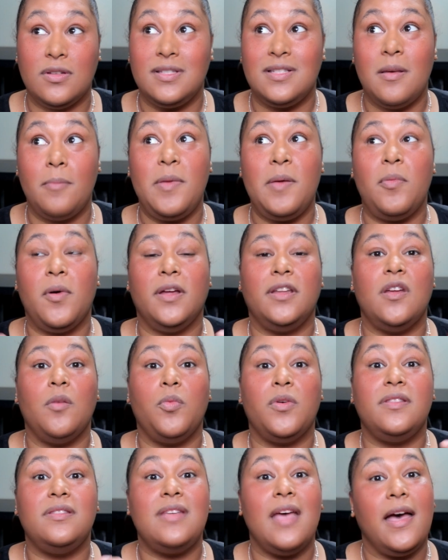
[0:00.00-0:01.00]
and some people end up
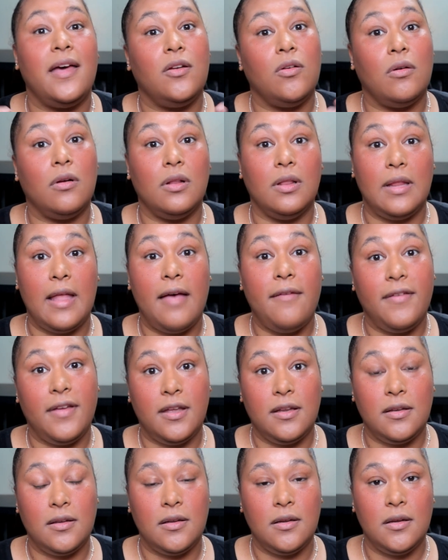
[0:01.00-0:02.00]
with 10 or
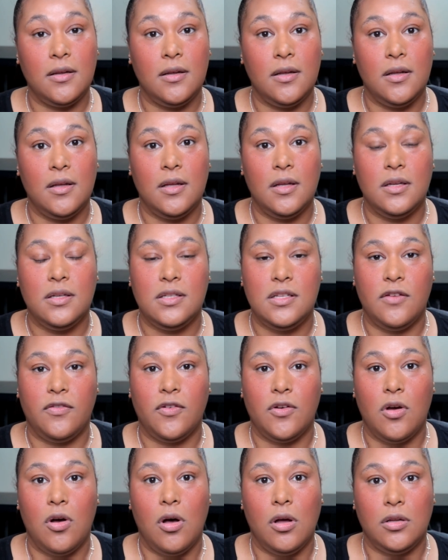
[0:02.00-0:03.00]
11
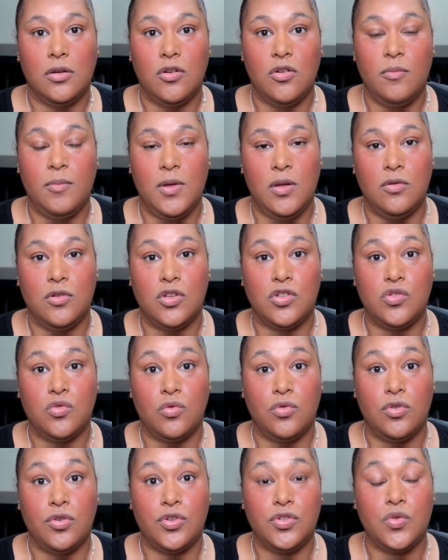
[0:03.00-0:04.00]
different autoimmune
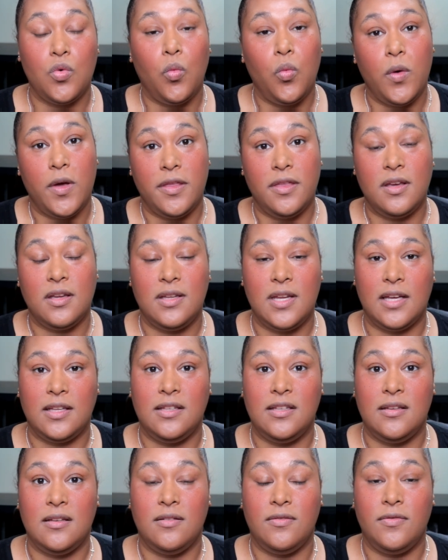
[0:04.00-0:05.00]
disorders with
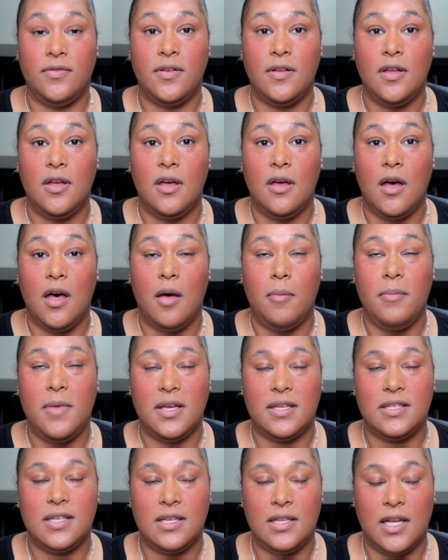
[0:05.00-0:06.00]

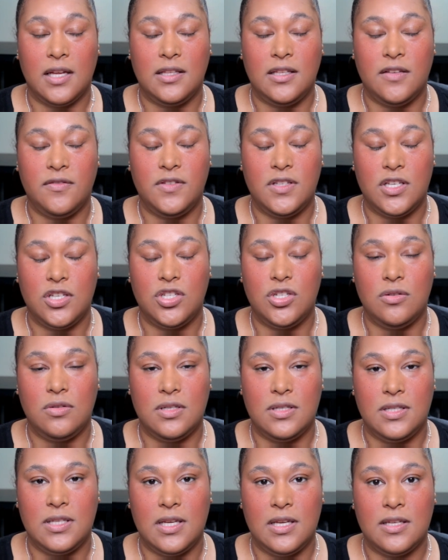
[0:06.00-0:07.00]
mixed connective tissue
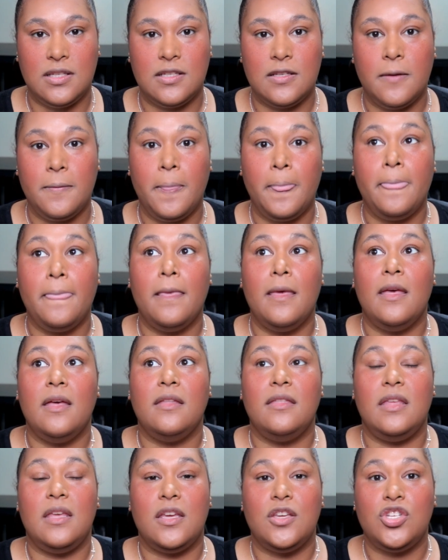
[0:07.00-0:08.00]
disease.
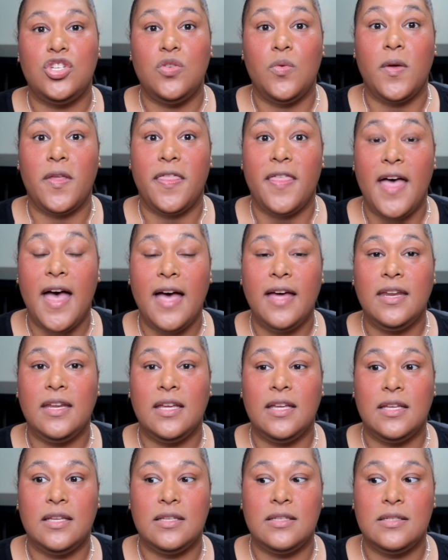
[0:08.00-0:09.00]
The issue with that
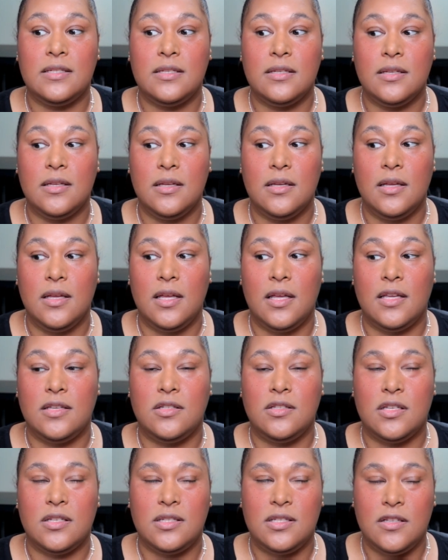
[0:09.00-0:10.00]
is
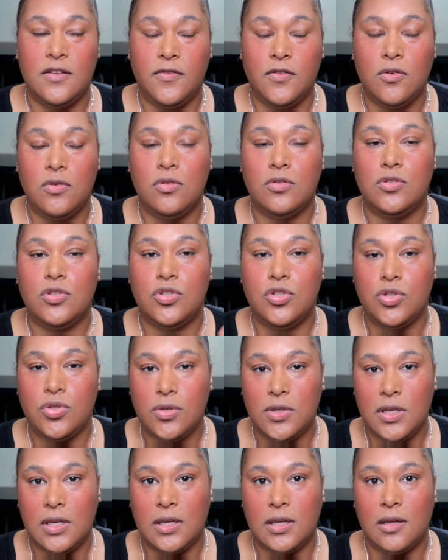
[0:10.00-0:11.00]
it's difficult to
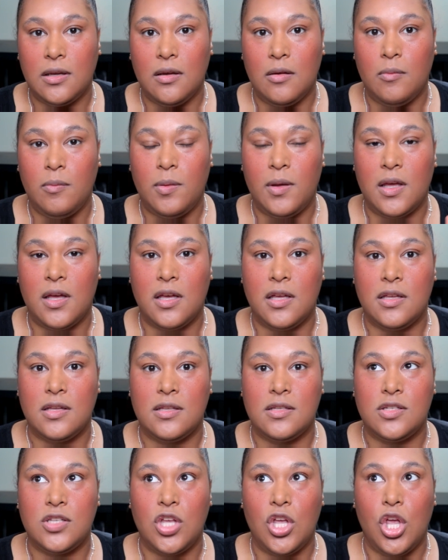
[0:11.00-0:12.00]
treat
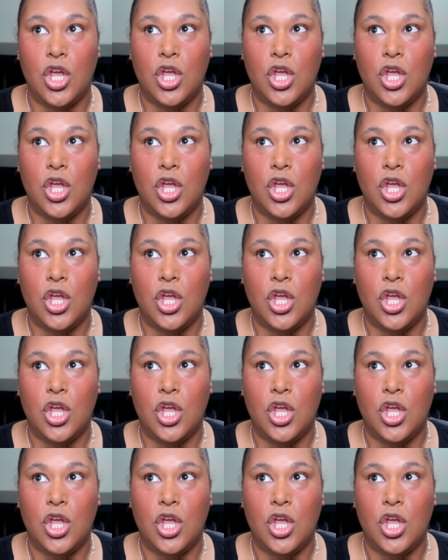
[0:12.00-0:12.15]
because